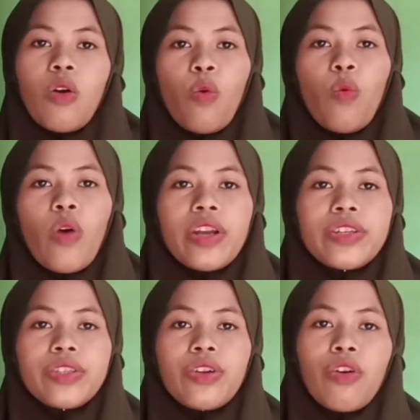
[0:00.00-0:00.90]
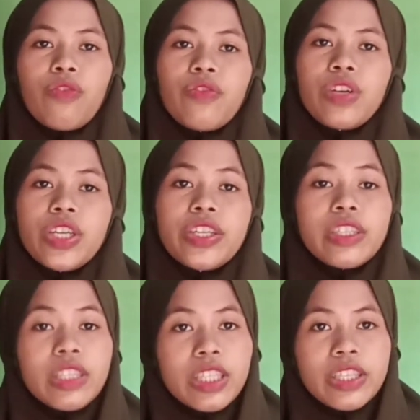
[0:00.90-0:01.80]
One of the
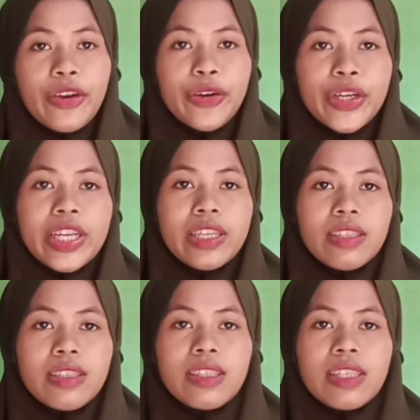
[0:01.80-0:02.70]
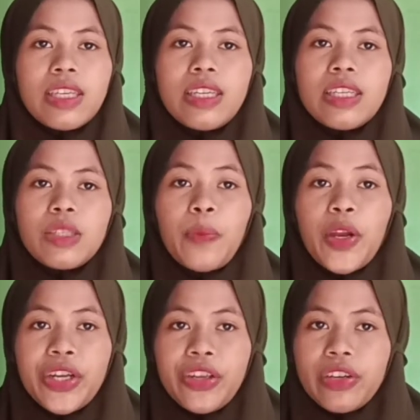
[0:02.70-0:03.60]
early theories in this
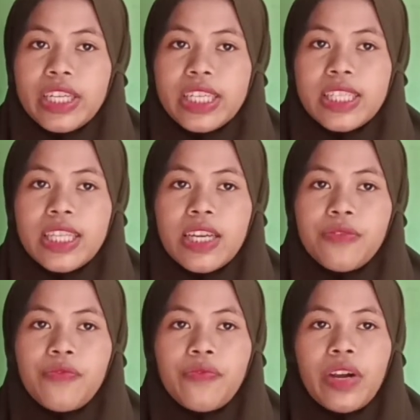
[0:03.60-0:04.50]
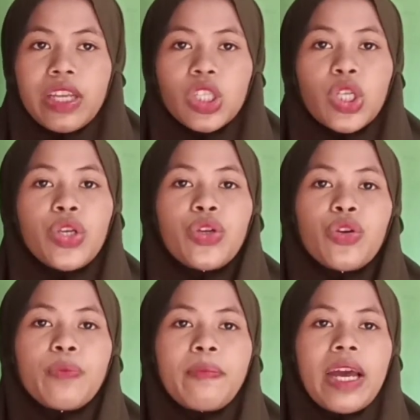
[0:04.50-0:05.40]
period is the French
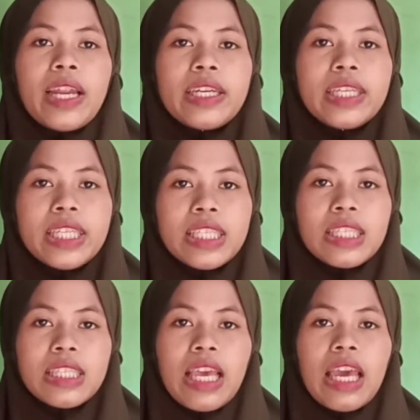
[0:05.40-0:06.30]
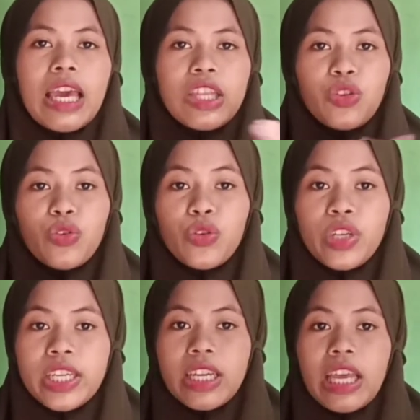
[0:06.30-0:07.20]
humanist
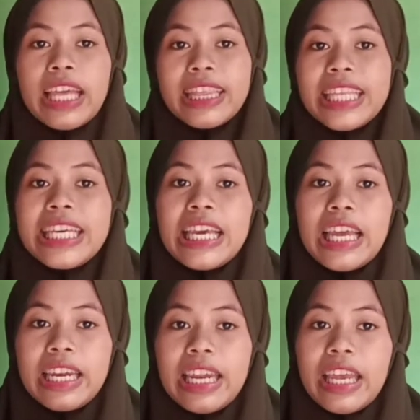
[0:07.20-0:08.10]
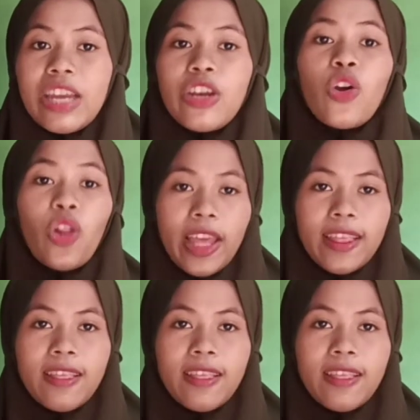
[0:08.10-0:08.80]
Etienne Dolet.